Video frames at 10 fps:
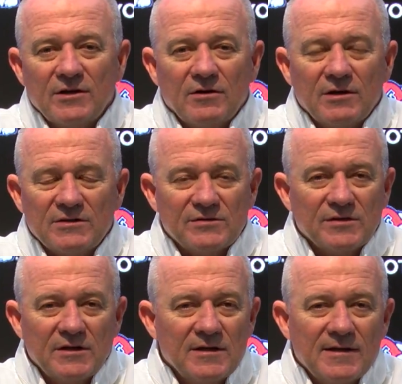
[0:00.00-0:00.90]
you know,
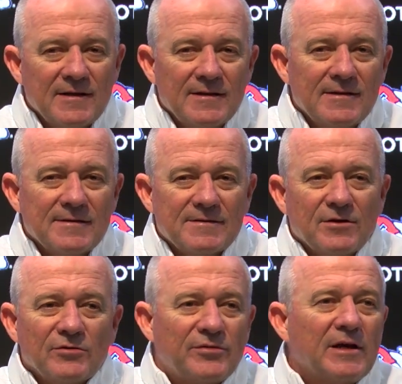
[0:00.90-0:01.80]

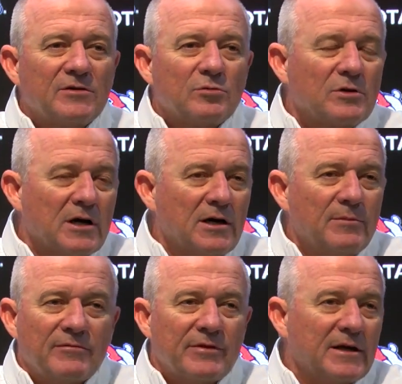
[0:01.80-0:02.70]
those things will
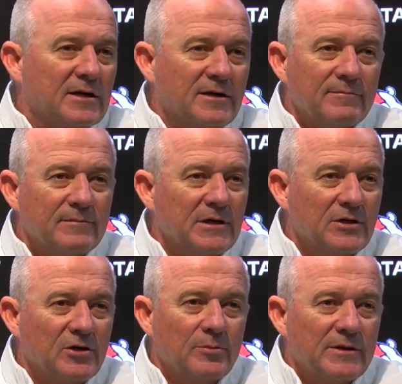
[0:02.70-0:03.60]
come if they come, you
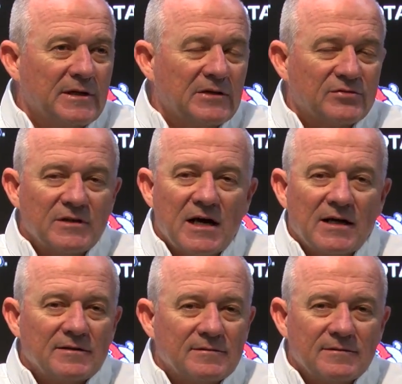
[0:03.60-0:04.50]
know, but that's
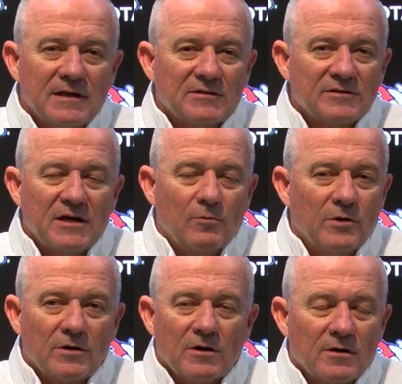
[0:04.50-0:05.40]
not
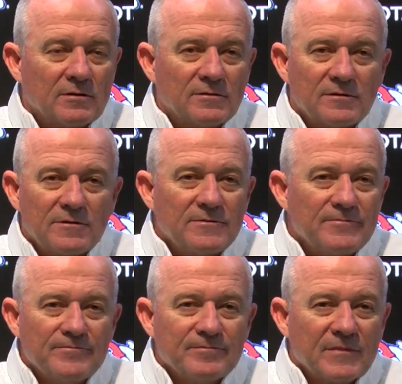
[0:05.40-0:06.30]
what
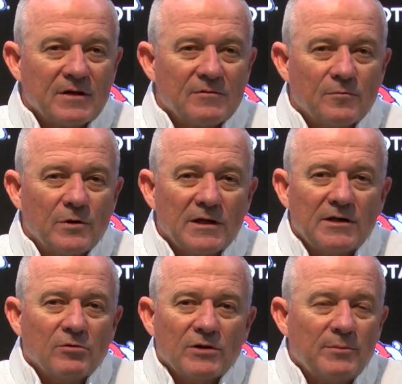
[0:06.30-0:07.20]
really
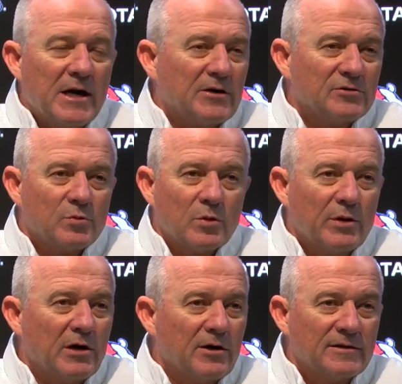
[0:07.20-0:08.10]
it only matters where
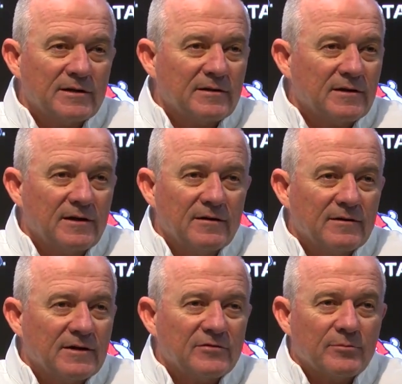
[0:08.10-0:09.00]
we are at the end of the year.
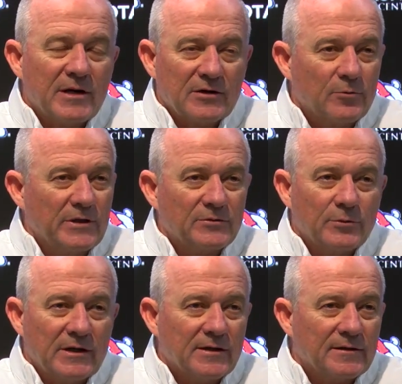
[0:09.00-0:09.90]
It doesn't matter week to
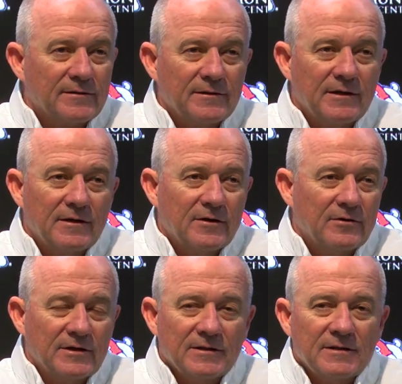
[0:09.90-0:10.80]
week, you know,
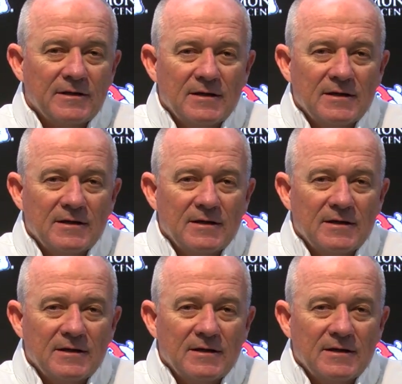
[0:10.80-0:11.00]
and